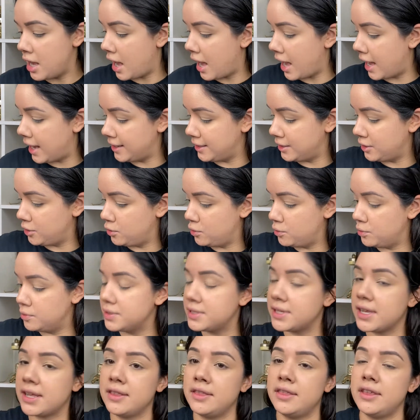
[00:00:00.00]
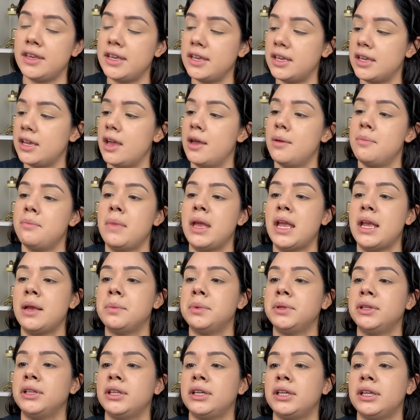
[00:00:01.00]
I use the
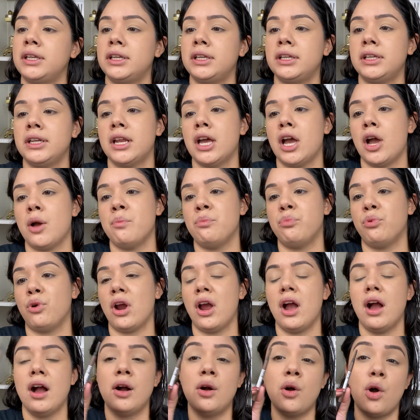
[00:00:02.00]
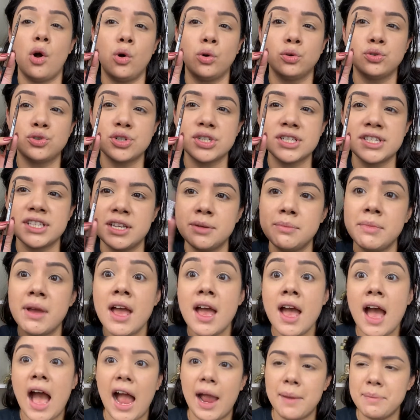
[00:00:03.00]
Maybelline Brow Ultra Slim.
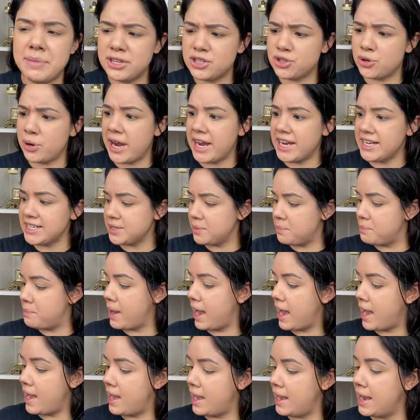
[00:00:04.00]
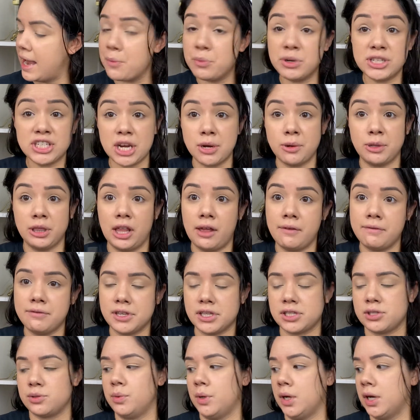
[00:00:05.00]
I've been trying to buy, which I would love
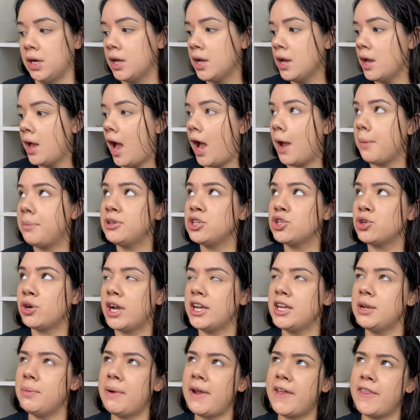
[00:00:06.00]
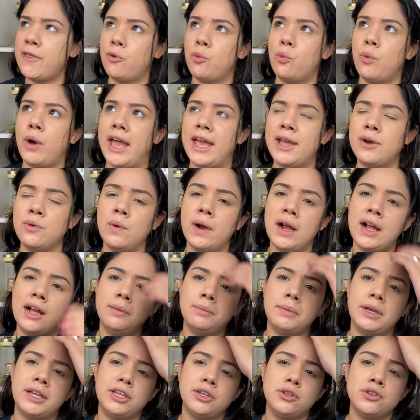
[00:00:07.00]
this one. I've been trying to buy the Wet n
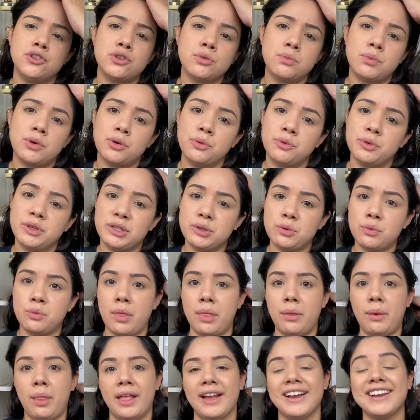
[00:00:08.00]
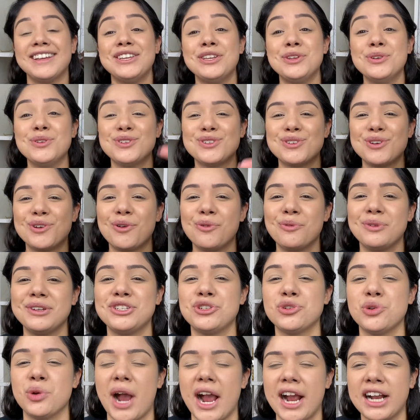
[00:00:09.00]
Wild, my usual
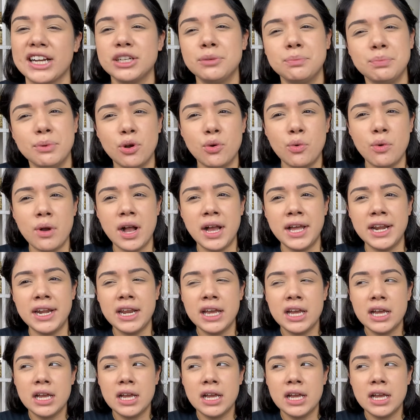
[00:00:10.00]
retractable one.